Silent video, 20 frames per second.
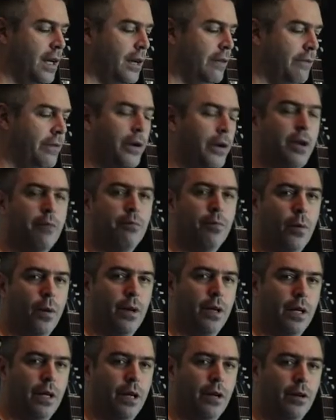very
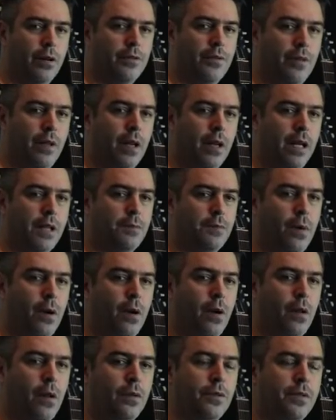important years for the Les
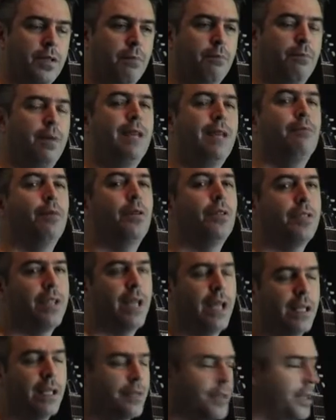Paul. Some people
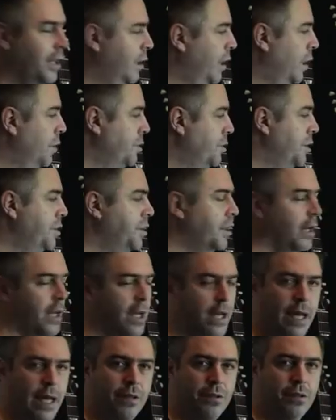say it's the closest you
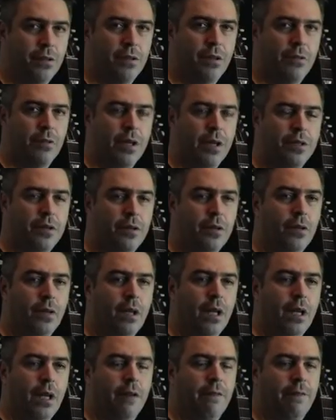can get to an
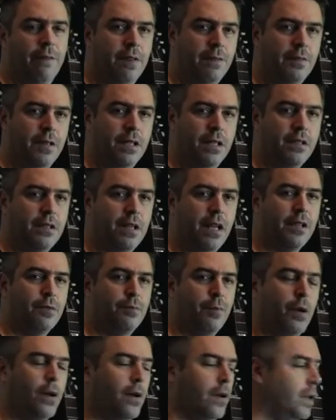original 50s Les
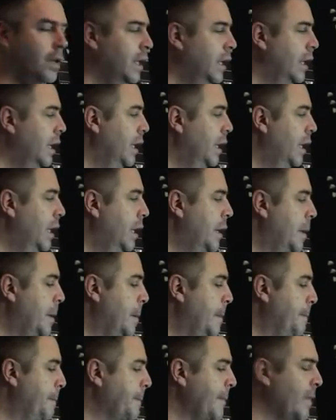Paul.
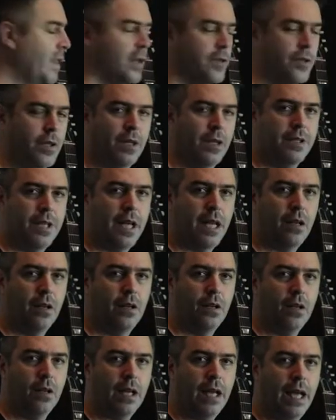So let's take a
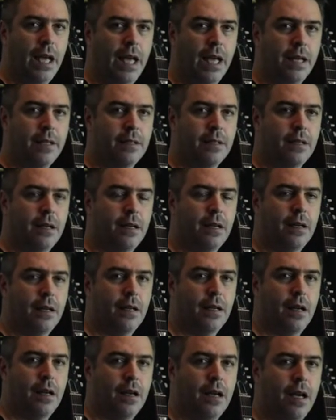look at
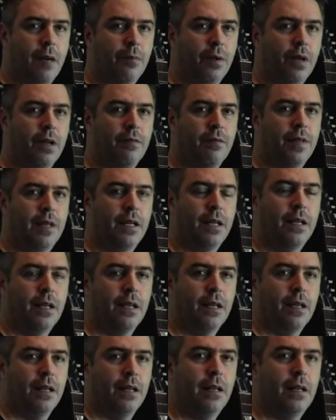a couple of the
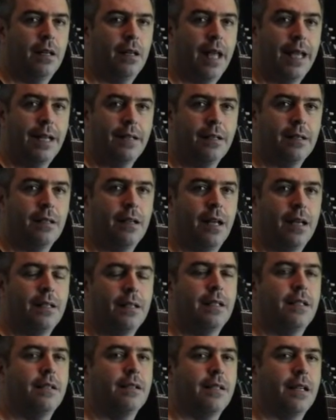late
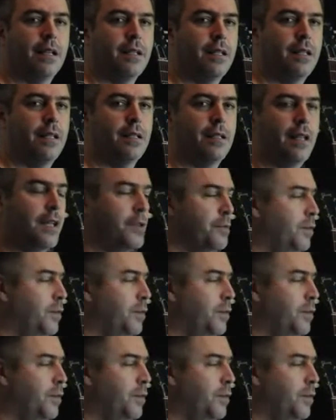1960s Les